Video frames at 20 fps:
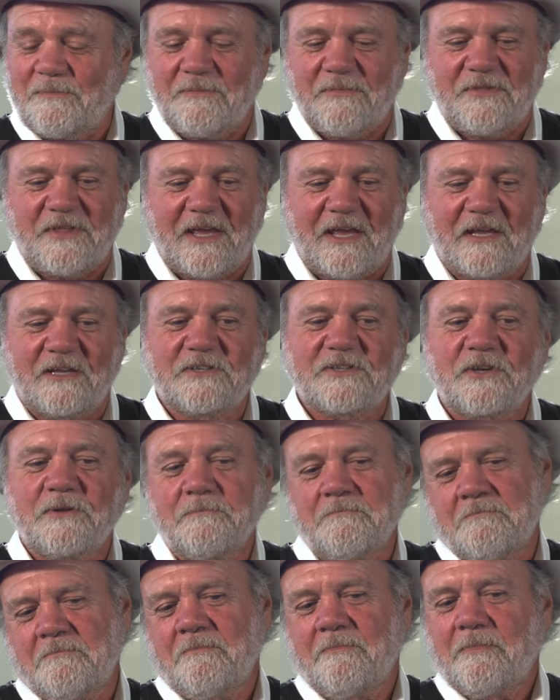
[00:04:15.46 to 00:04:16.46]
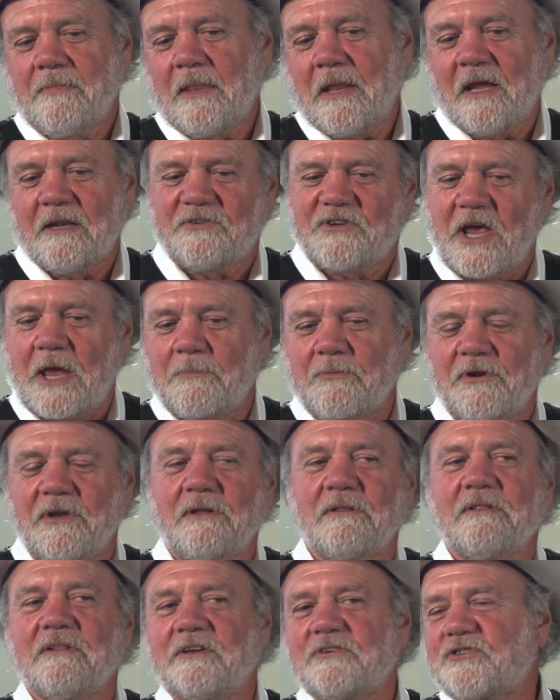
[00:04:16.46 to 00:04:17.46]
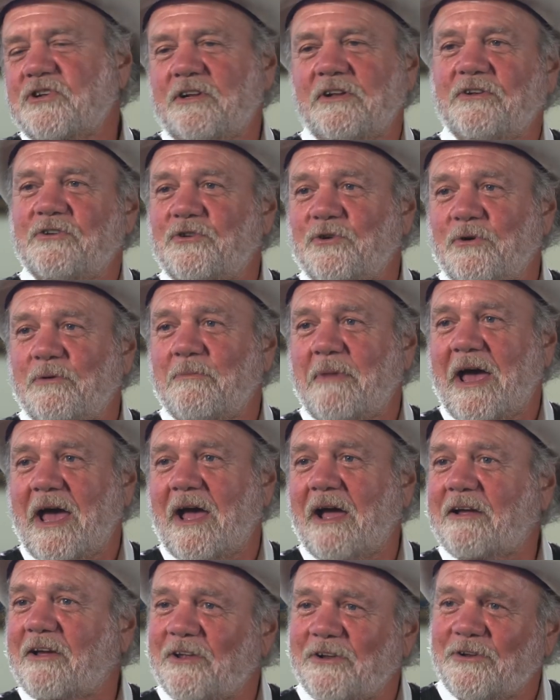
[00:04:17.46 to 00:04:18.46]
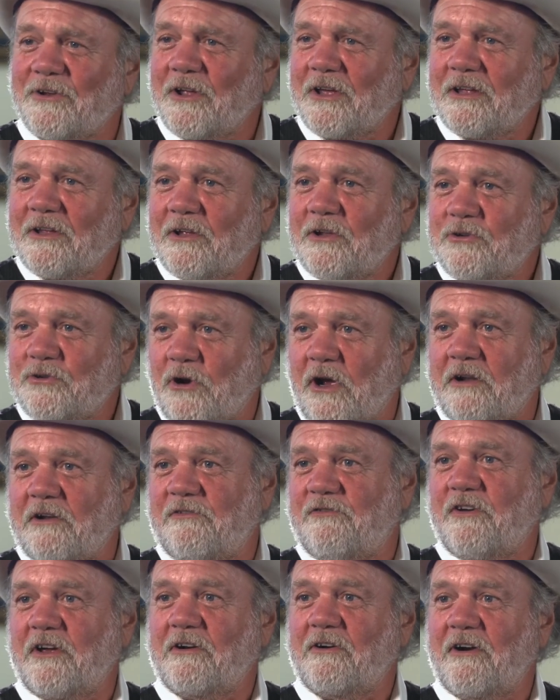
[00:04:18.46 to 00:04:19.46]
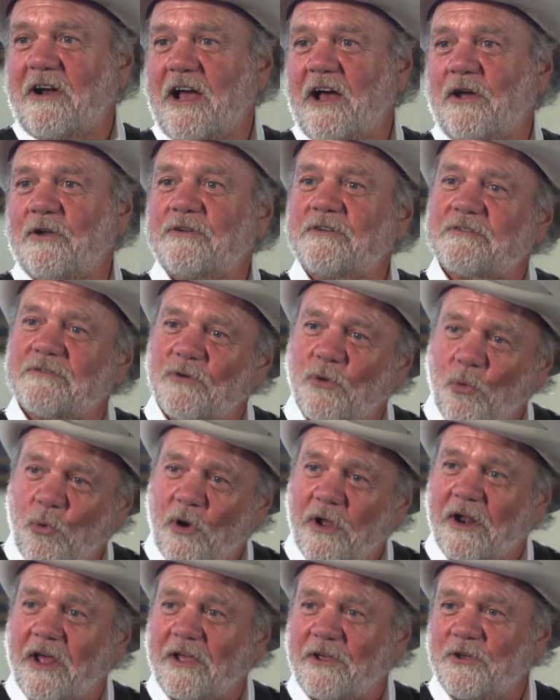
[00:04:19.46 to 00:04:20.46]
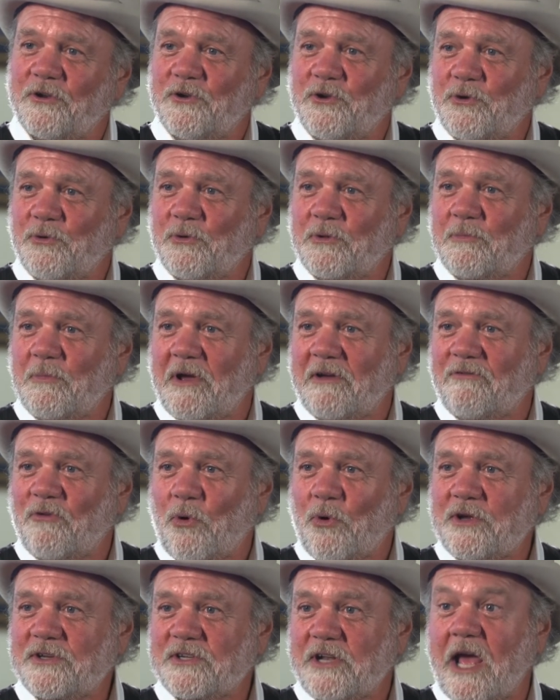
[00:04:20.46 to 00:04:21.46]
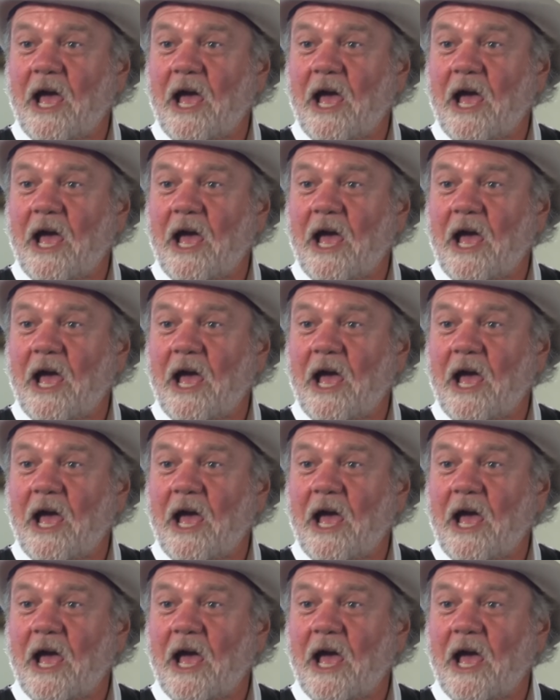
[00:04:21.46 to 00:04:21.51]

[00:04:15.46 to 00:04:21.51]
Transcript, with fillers: things, taping it, listening it to it back, and trying to figure out what I could do with my voice